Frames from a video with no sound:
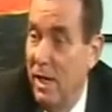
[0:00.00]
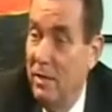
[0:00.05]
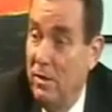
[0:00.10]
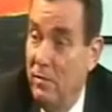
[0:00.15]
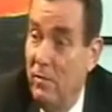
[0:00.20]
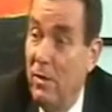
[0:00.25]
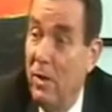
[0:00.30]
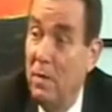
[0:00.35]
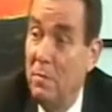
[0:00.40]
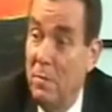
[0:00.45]
And
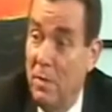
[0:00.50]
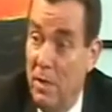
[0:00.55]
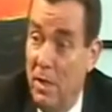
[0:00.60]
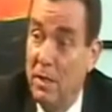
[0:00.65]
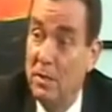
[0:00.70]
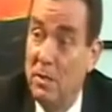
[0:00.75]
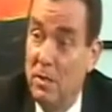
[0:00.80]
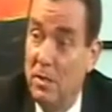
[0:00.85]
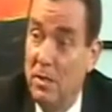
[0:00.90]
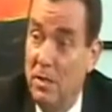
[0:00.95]
developing
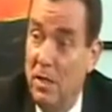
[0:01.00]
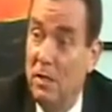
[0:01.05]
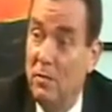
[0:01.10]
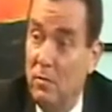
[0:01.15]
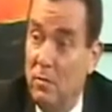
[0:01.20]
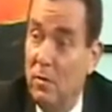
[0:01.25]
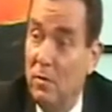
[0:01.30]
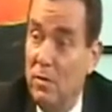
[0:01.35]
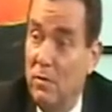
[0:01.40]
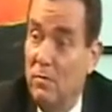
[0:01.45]
actually a
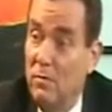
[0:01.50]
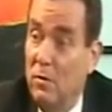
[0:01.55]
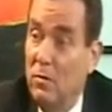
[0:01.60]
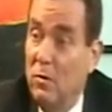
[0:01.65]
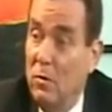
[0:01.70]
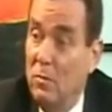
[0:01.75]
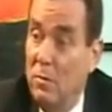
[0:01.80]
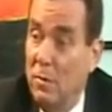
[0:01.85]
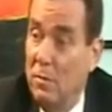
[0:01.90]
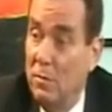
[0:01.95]
network of
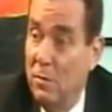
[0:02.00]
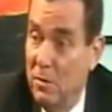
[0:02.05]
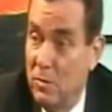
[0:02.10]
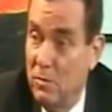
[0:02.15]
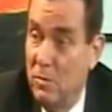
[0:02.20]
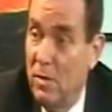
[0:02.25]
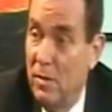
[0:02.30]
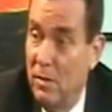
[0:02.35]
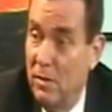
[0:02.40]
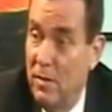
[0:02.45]
local people
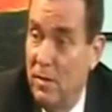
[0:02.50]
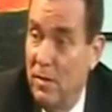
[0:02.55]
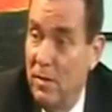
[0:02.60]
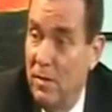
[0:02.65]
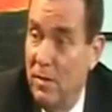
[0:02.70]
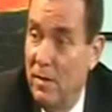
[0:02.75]
as well then.